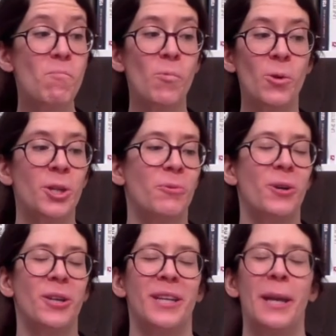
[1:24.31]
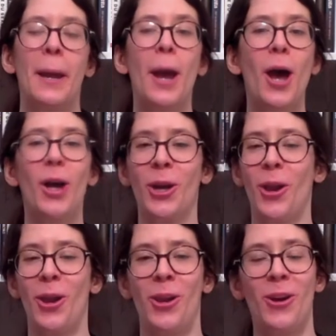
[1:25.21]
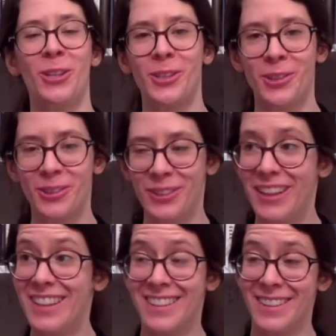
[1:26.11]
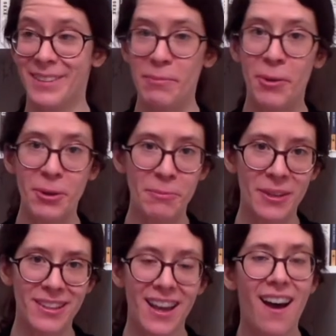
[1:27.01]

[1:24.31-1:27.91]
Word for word: which was a colossal disappointment.